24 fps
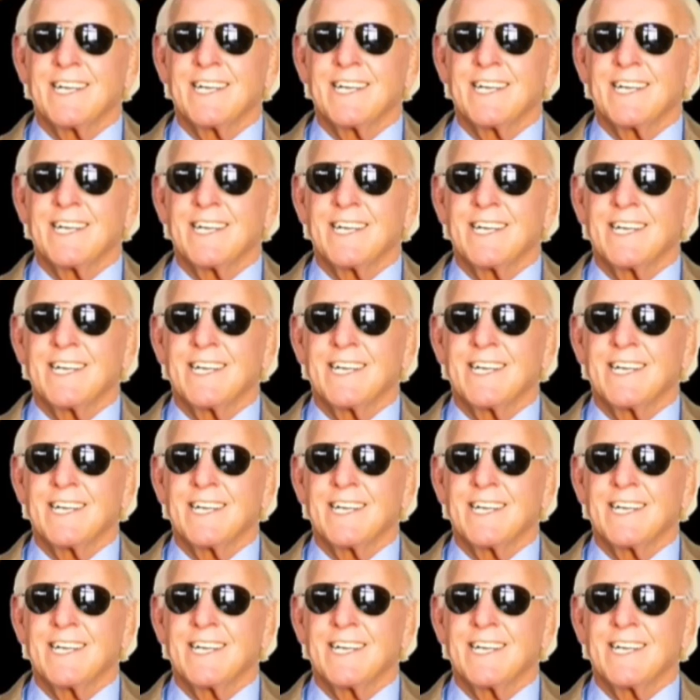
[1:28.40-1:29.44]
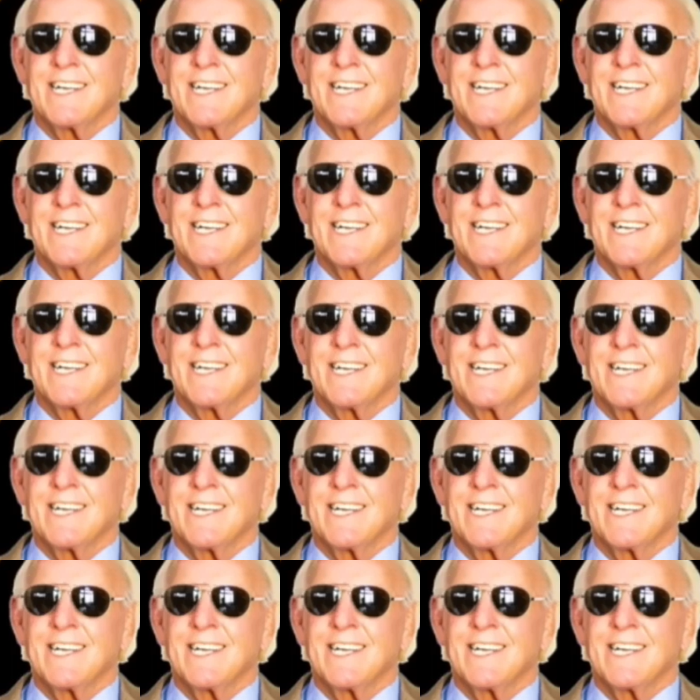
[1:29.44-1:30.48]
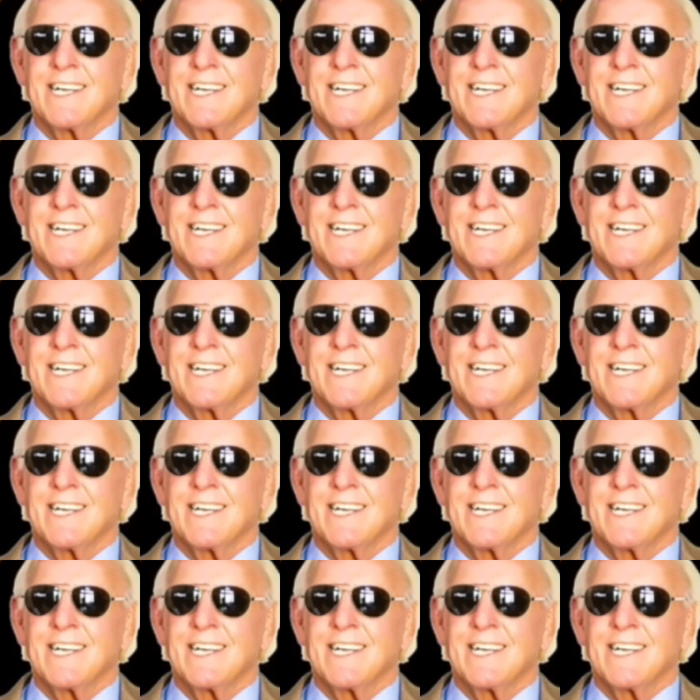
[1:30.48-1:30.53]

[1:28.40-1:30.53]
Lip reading: No words are spoken by the person on screen.